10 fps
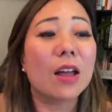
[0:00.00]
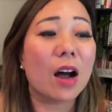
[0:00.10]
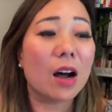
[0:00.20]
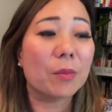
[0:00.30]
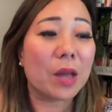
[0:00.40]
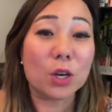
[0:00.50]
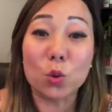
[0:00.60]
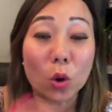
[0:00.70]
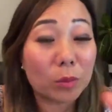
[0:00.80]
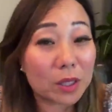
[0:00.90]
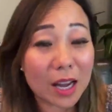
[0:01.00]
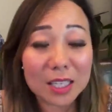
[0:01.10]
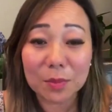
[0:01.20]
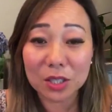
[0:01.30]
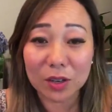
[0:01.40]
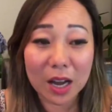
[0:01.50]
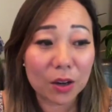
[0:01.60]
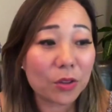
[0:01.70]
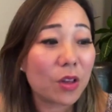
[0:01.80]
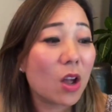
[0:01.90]
and normalize mental
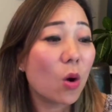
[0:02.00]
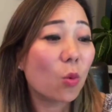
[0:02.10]
health.